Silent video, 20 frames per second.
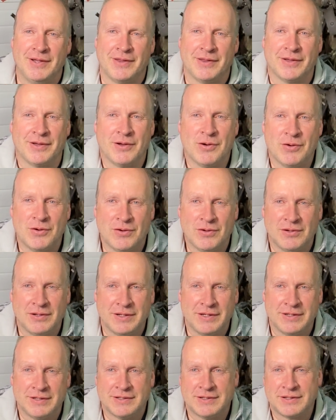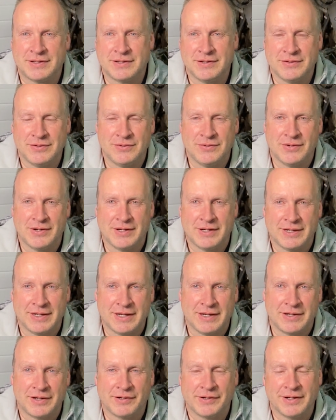the goal is to
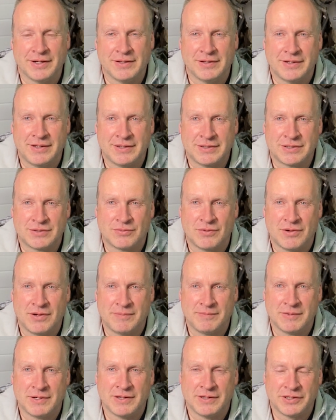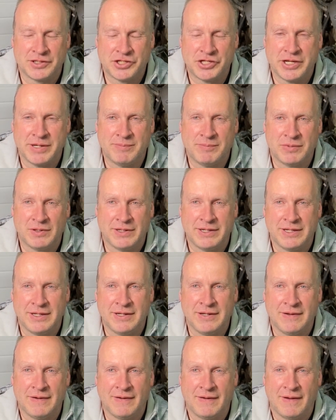get your LS swap done
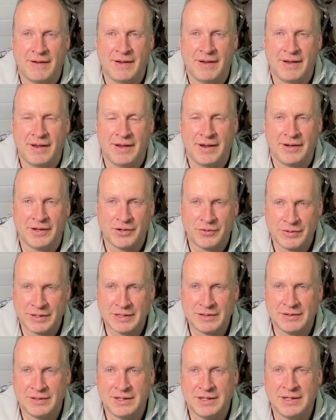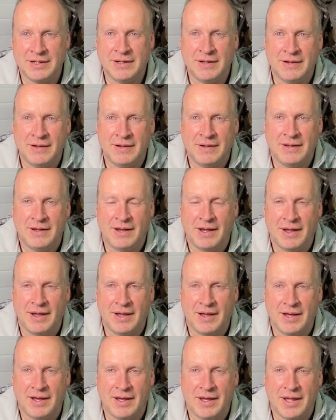cheaply and quickly
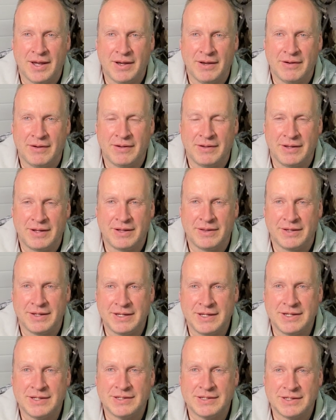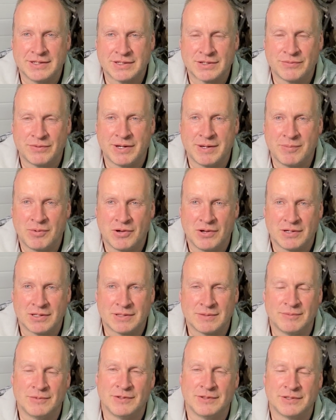and in the easiest way
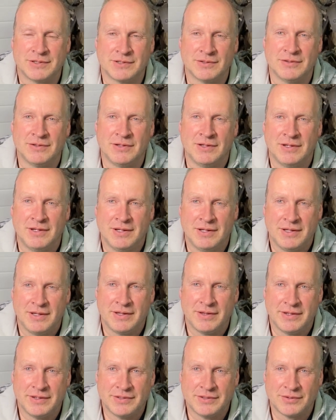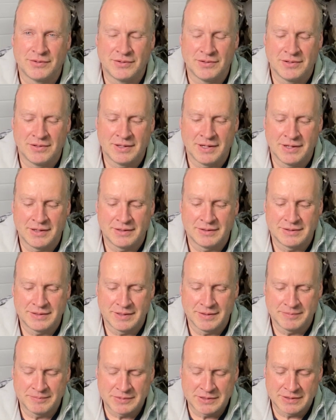possible. So these are all kind of
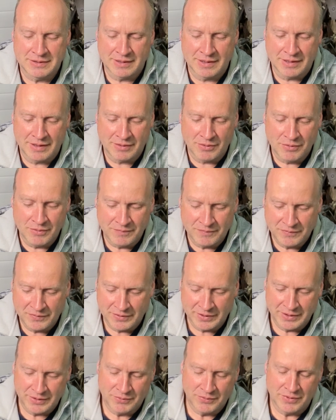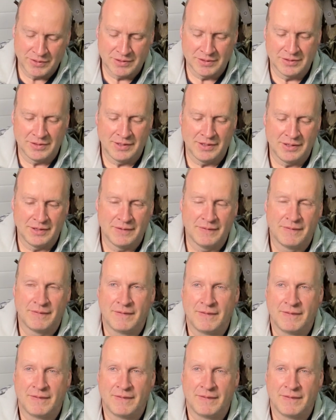tips that hopefully will